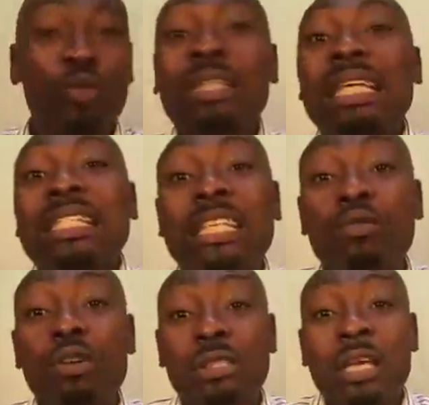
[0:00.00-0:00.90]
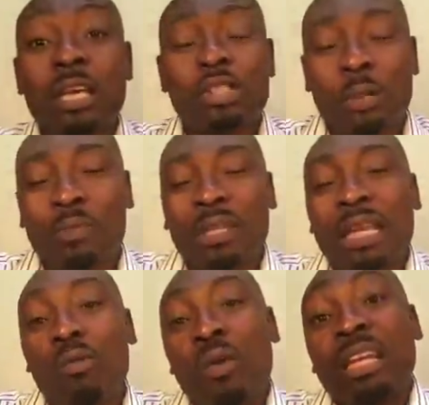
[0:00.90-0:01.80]
What they did was something
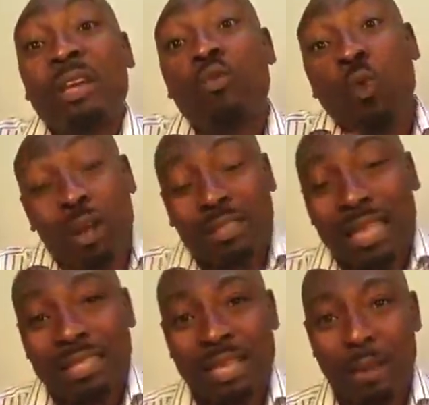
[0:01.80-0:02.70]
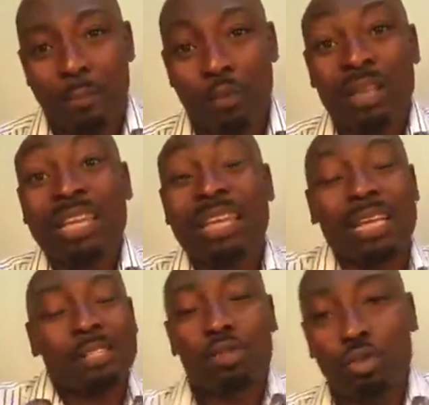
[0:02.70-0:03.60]
that when he walks at the airport, when he
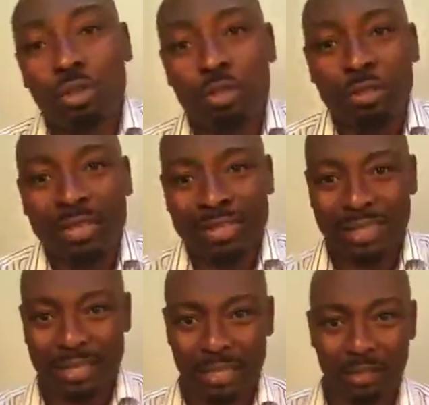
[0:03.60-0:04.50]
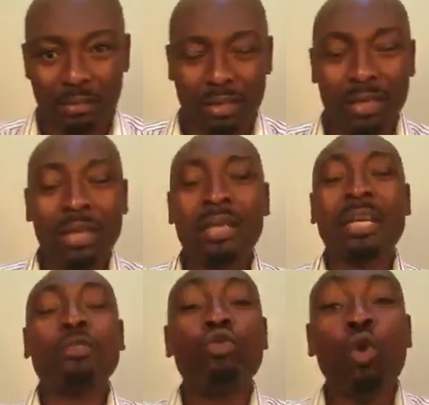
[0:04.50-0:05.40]
gets into the United Kingdom,
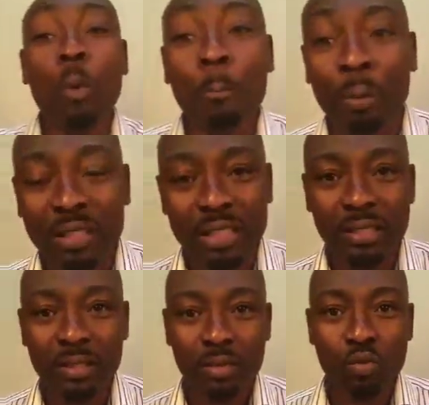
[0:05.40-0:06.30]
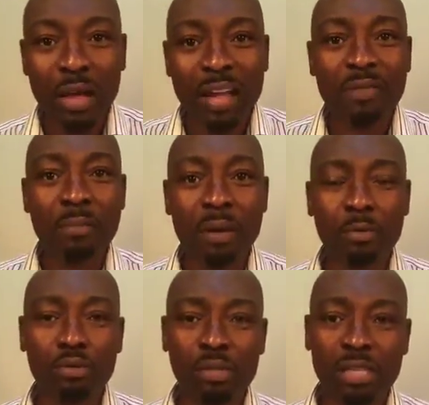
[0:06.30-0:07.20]
that nobody will ever be
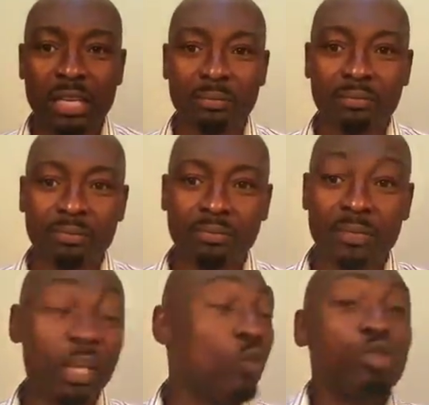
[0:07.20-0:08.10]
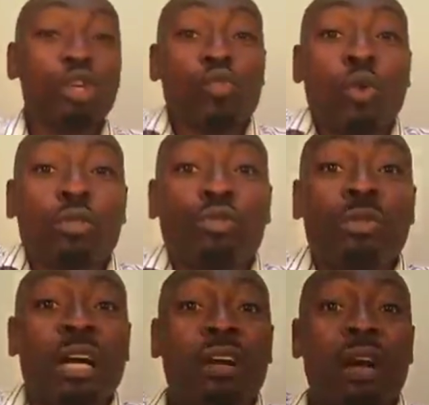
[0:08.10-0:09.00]
able to see him. He will just walk through
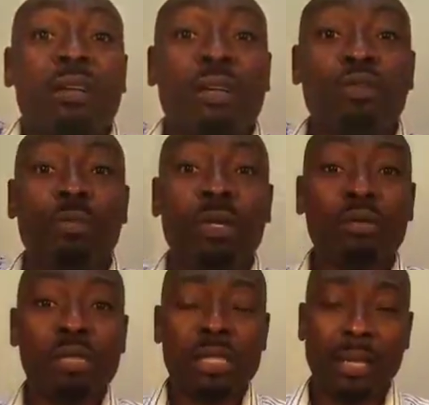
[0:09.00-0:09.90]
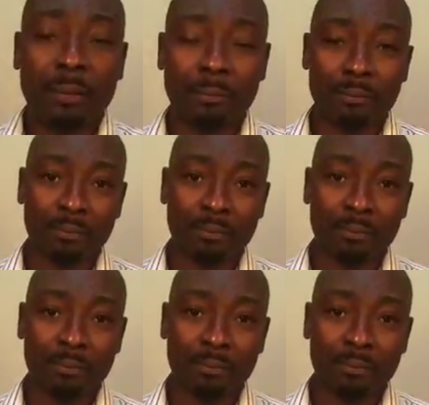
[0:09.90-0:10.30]
the crowd and nobody will see him.